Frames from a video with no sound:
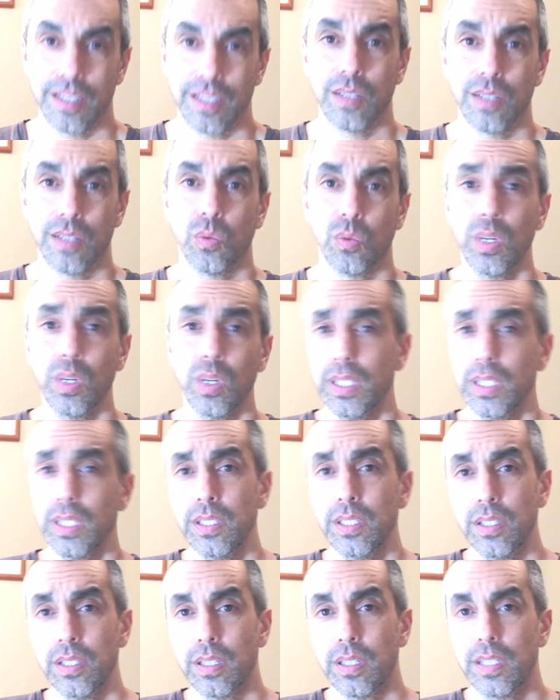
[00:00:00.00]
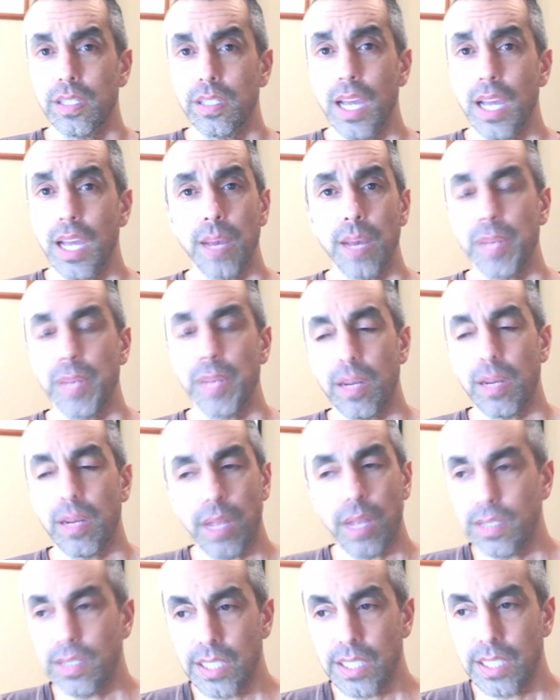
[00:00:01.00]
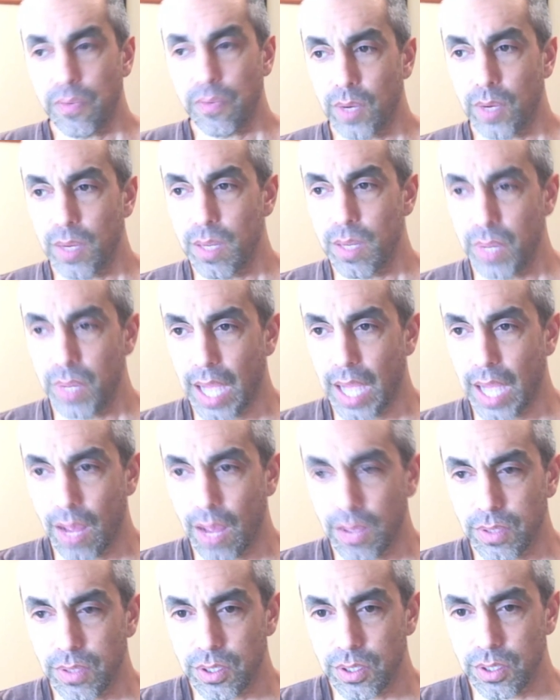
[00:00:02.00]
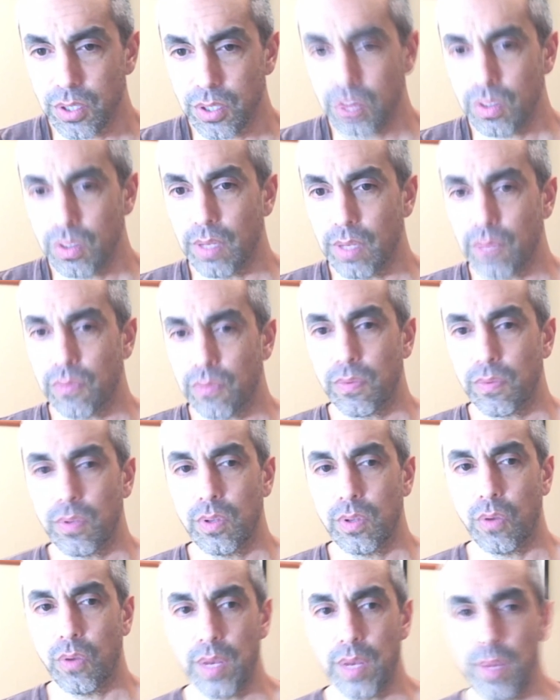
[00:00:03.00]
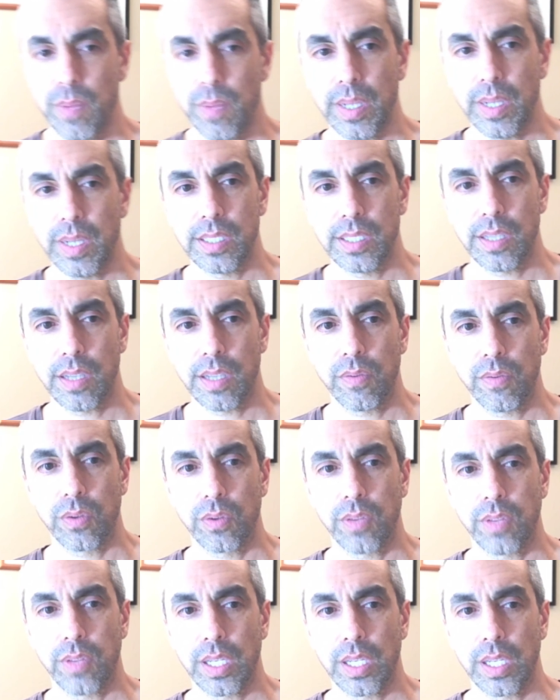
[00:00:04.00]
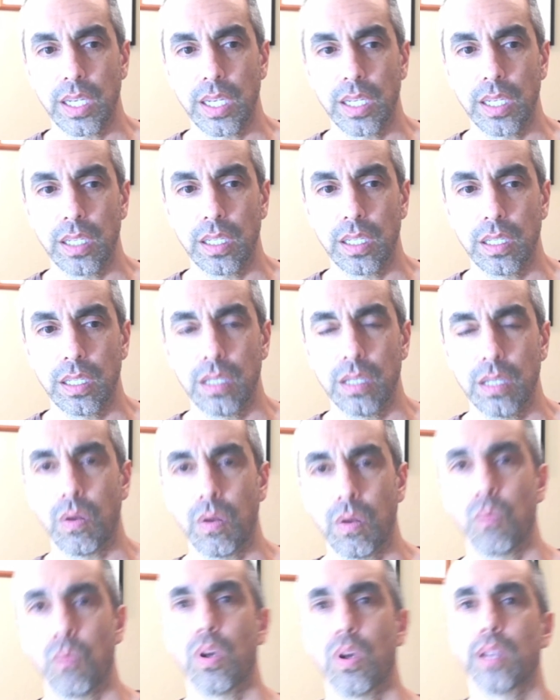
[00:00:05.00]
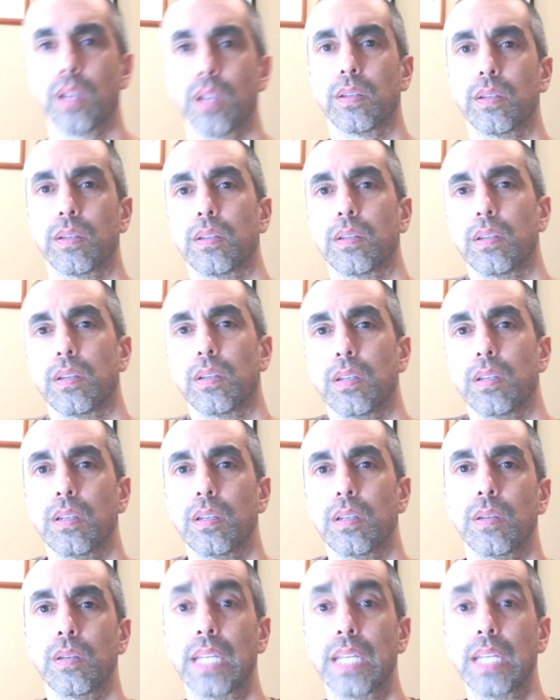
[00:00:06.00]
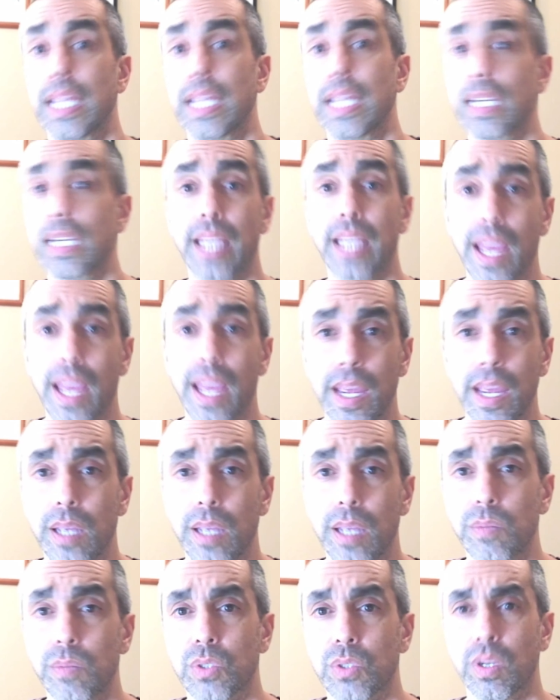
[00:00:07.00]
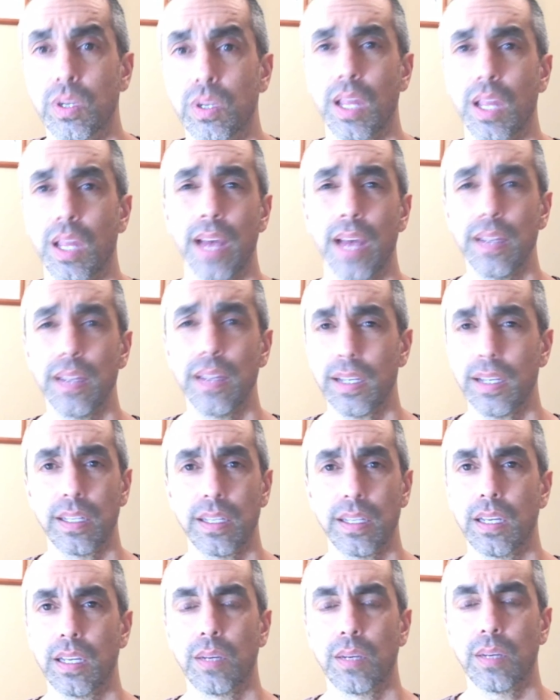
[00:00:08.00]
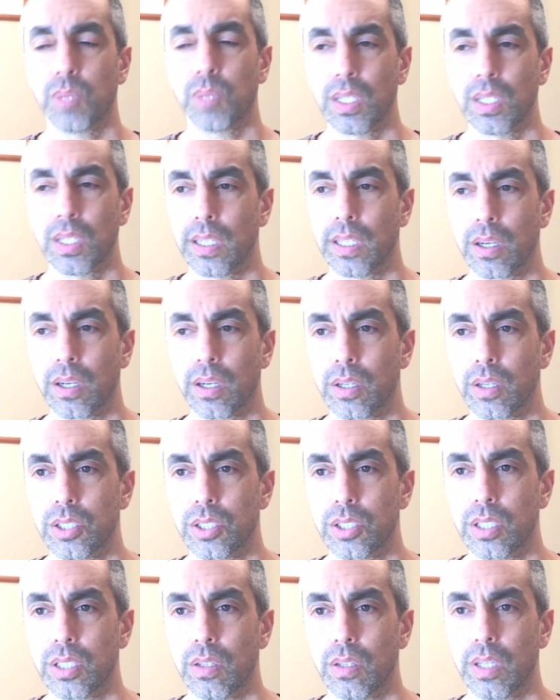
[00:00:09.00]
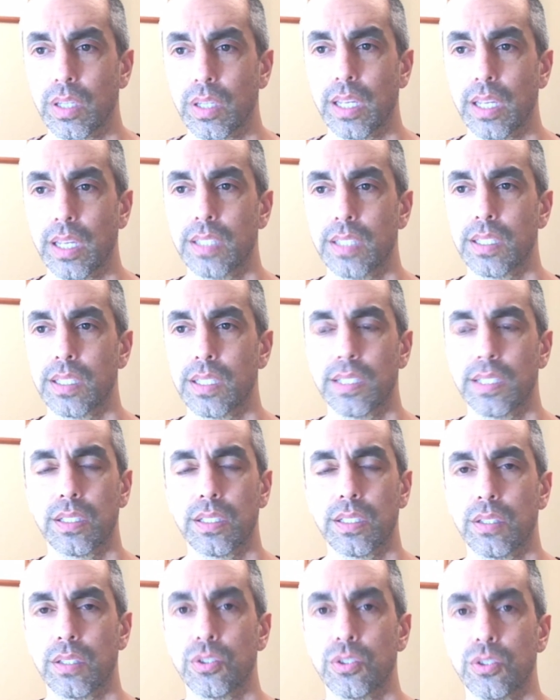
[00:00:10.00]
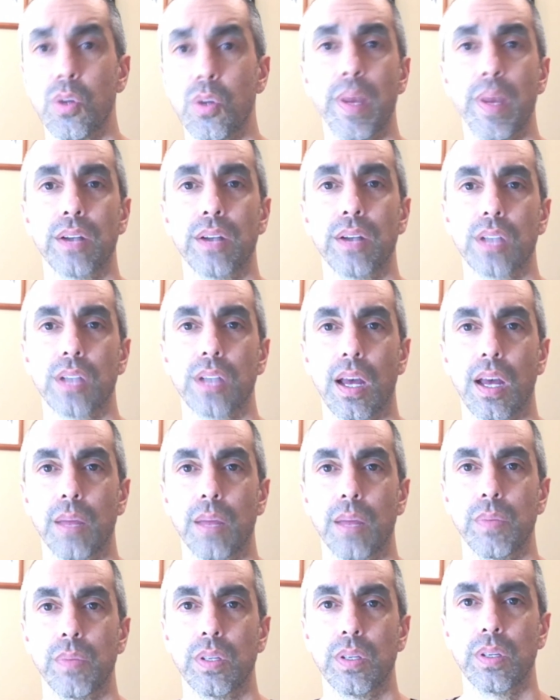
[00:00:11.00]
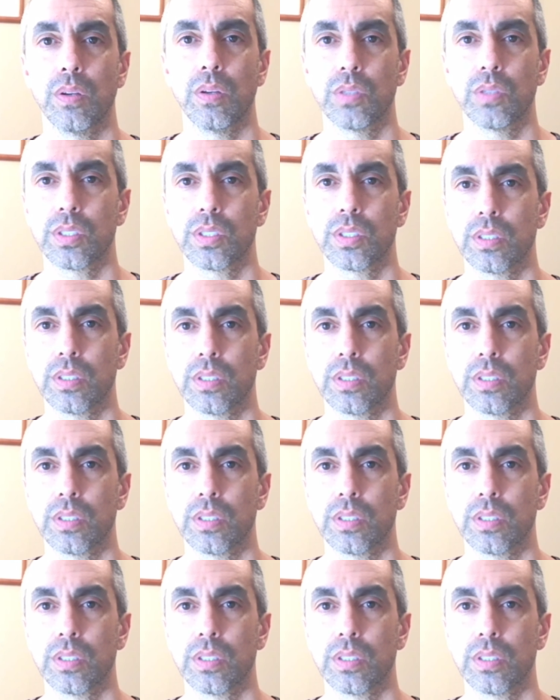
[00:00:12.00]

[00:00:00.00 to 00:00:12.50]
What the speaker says: I'd say for anybody out there too, that if anybody's ever thinking, I want to get into games or anything, I completely encourage it. It's there's no better time. It's